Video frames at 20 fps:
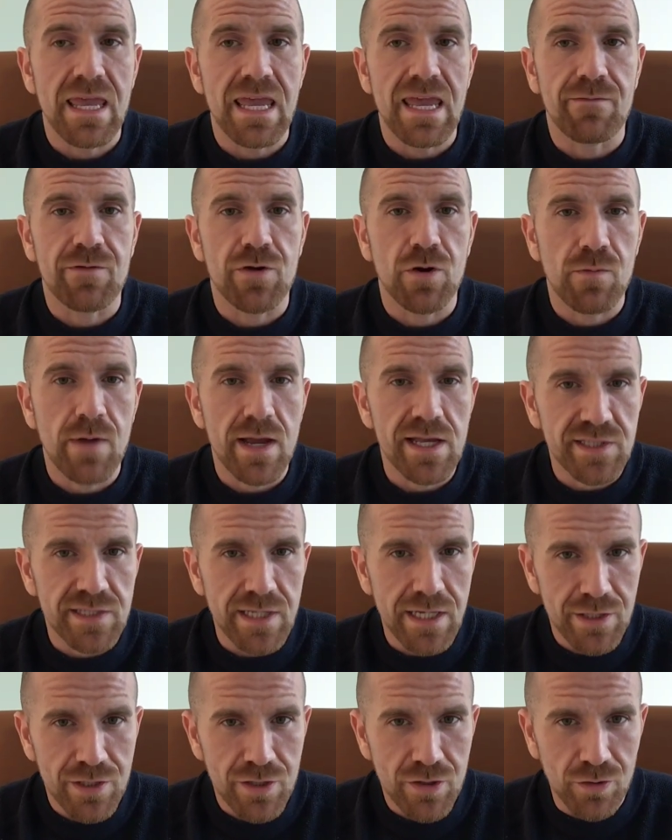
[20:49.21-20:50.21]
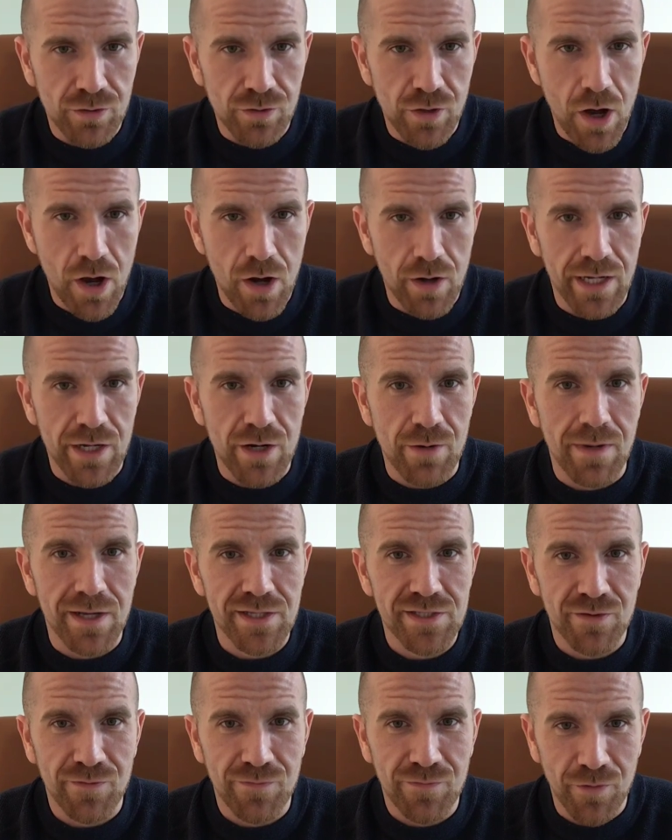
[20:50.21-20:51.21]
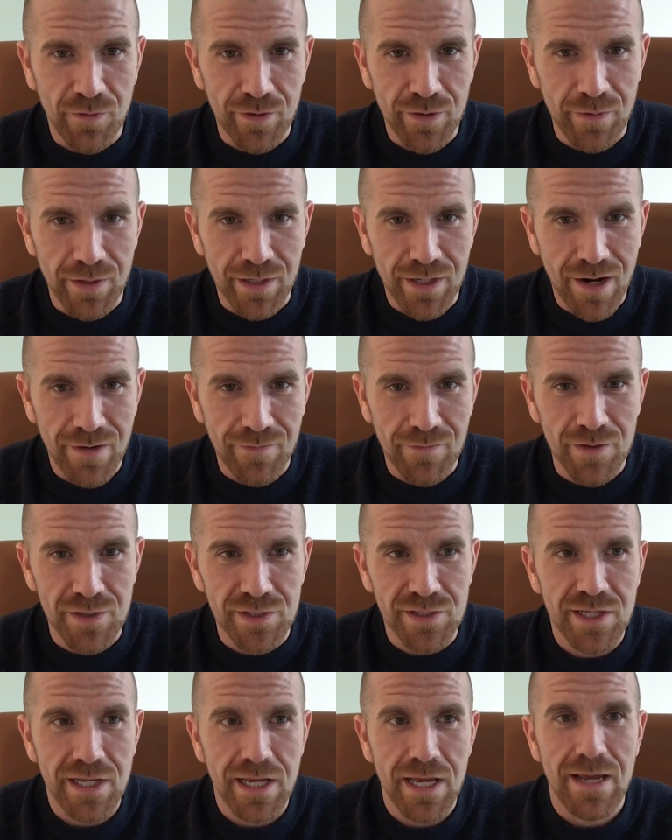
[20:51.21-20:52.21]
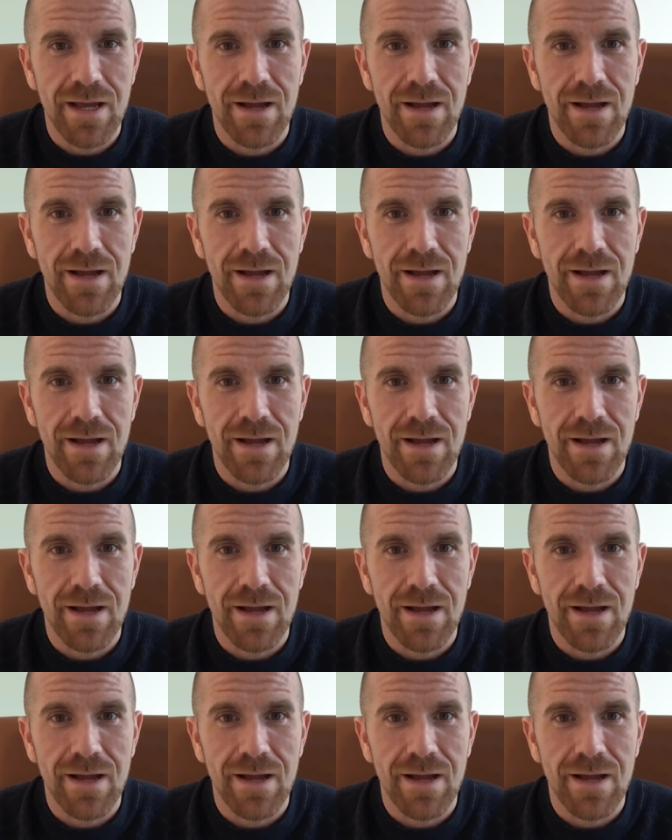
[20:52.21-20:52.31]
if you're resting too long and your muscle fully recovers,